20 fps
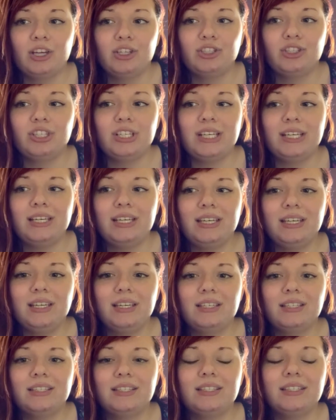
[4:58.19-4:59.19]

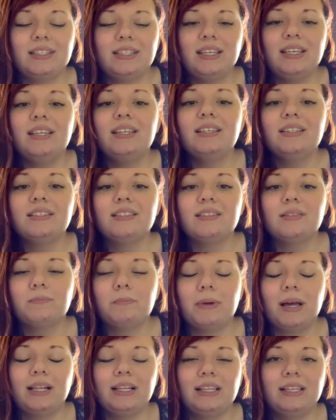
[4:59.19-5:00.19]
She sees
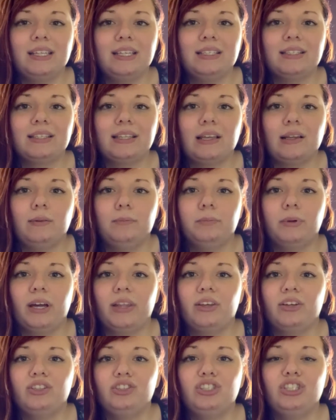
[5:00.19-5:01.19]
Melanie's little brother.